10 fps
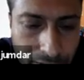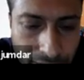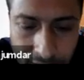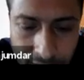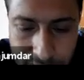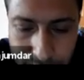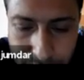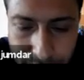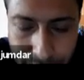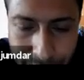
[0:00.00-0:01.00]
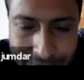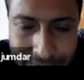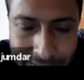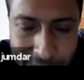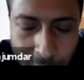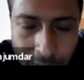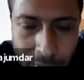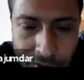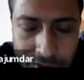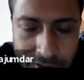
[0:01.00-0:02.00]
yeah, so basically it will be
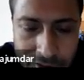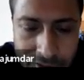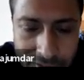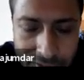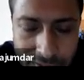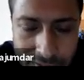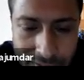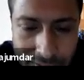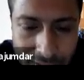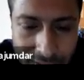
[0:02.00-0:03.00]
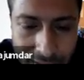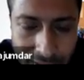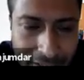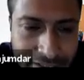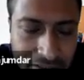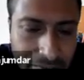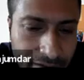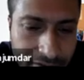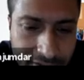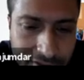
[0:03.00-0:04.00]
about Laplacian
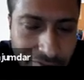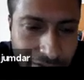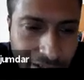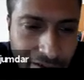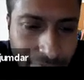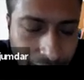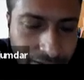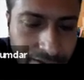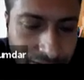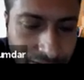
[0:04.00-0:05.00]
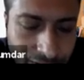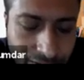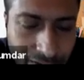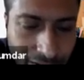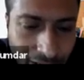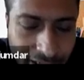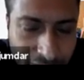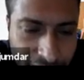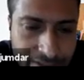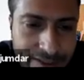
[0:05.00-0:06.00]
matrix of graph and
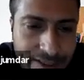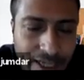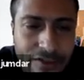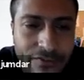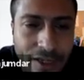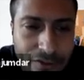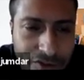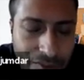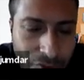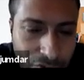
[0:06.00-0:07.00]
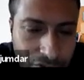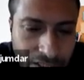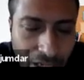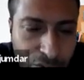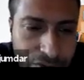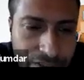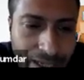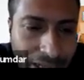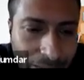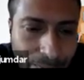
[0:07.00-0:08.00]
eigenvectors and eigenvalues of those and how they
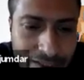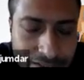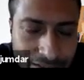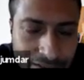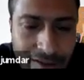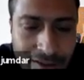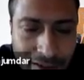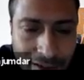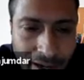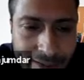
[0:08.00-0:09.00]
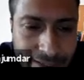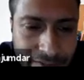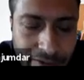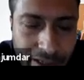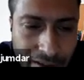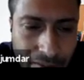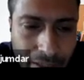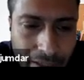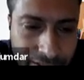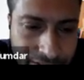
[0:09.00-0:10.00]
help us in identifying
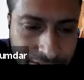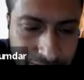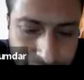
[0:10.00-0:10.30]
partitions.